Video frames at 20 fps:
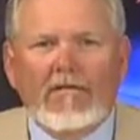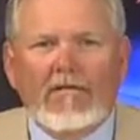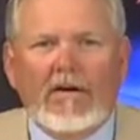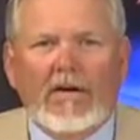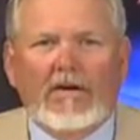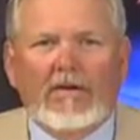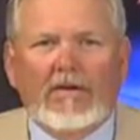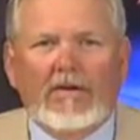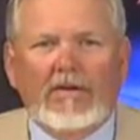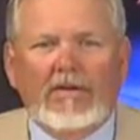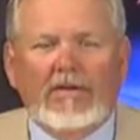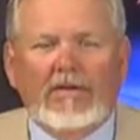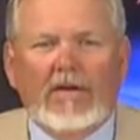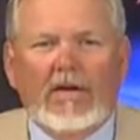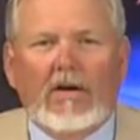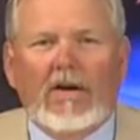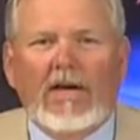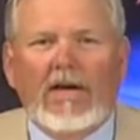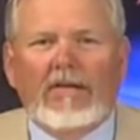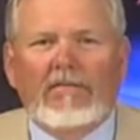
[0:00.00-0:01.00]
Very good. Do
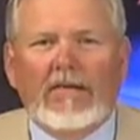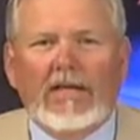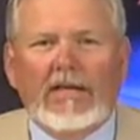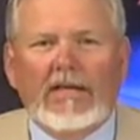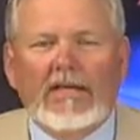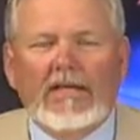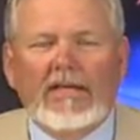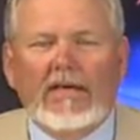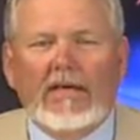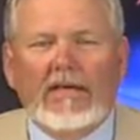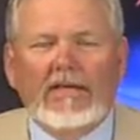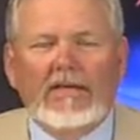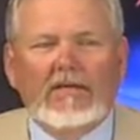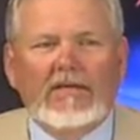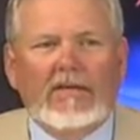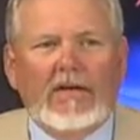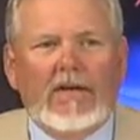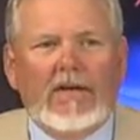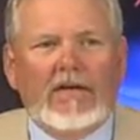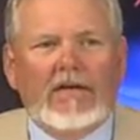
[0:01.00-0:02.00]
y'all have any kind
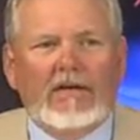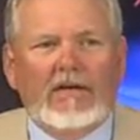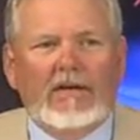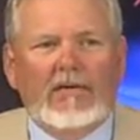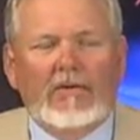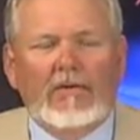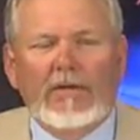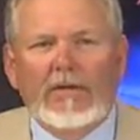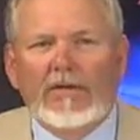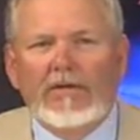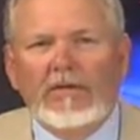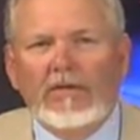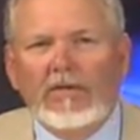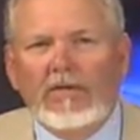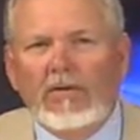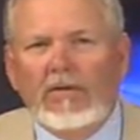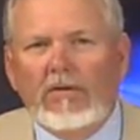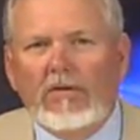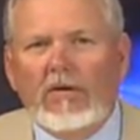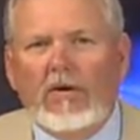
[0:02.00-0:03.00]
of like a
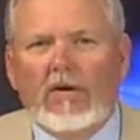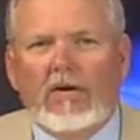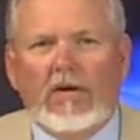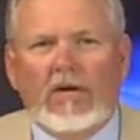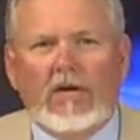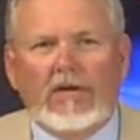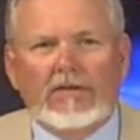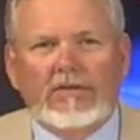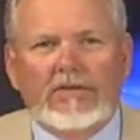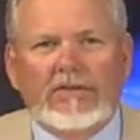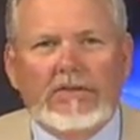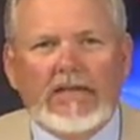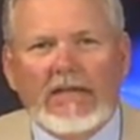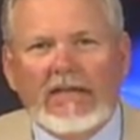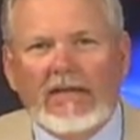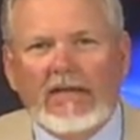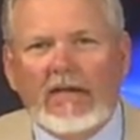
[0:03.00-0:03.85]
regional or a state